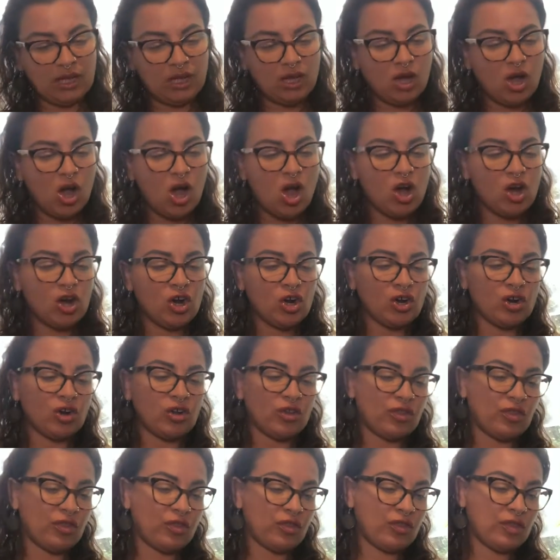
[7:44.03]

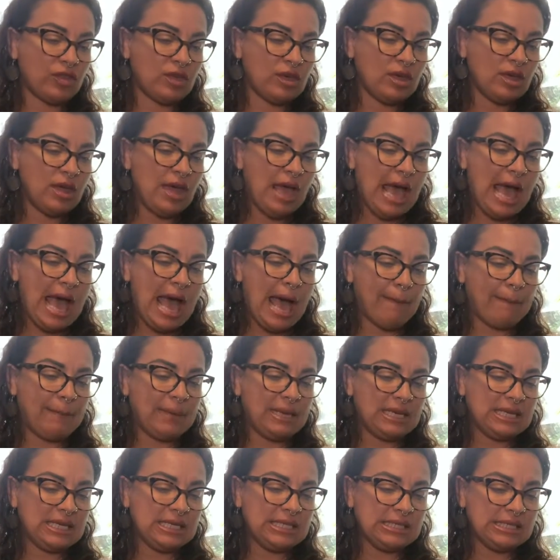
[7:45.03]
Hearth.
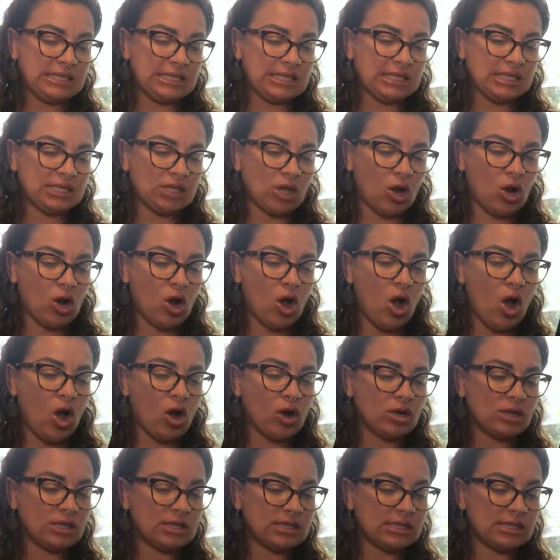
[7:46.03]
Happiness is our
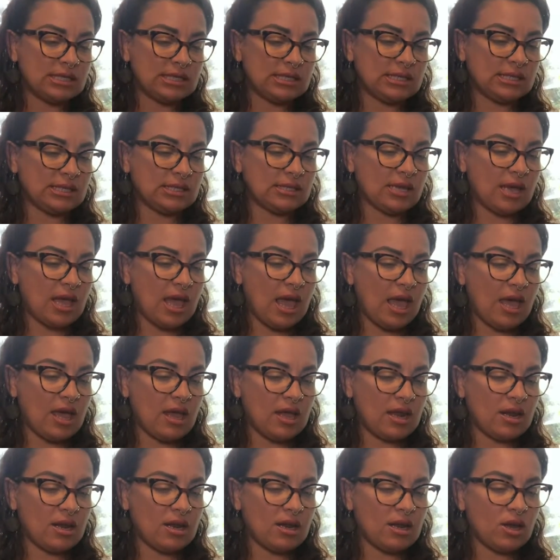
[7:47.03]
hearts
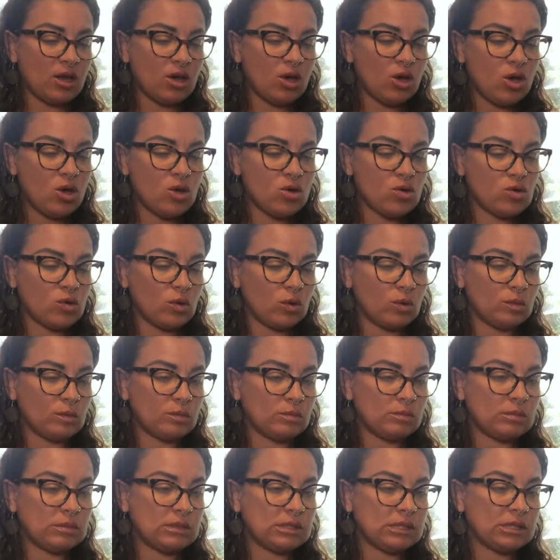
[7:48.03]
and
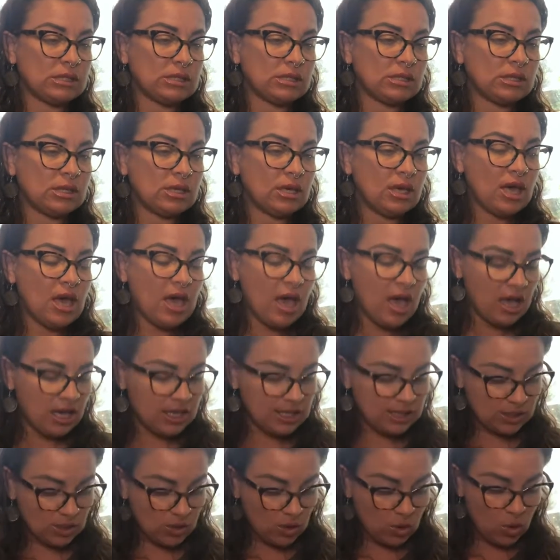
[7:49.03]
homes.
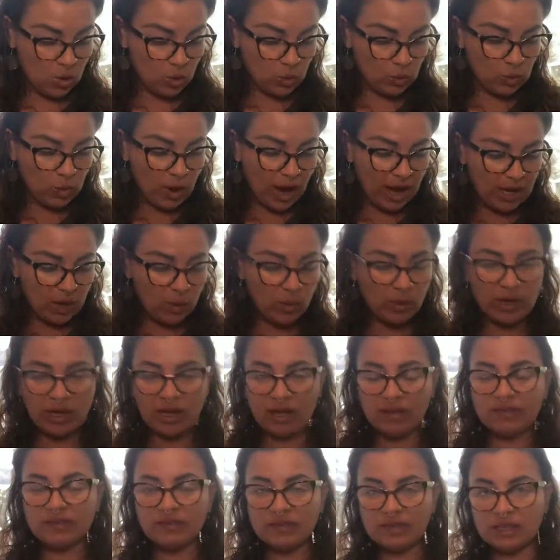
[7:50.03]
So right away,
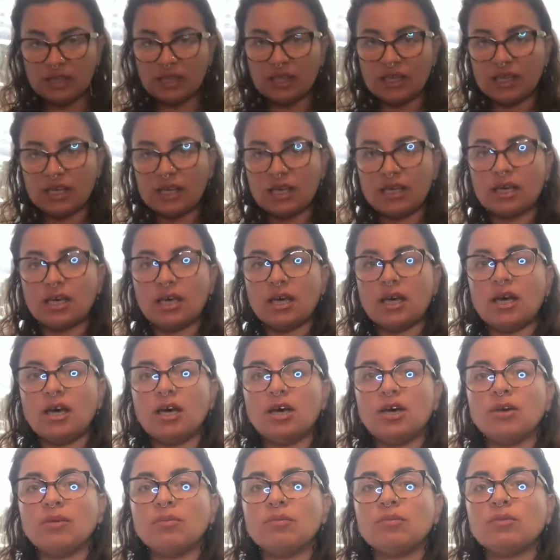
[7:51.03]
I feel like
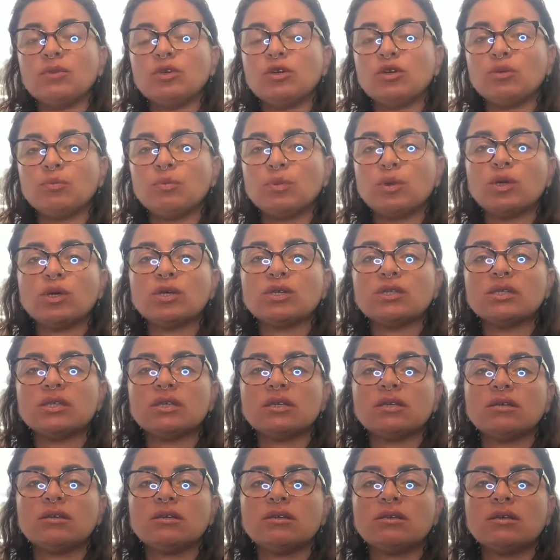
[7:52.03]
your
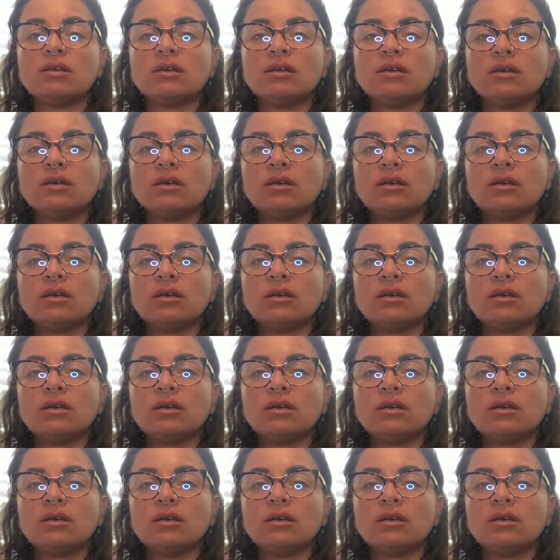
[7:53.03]
person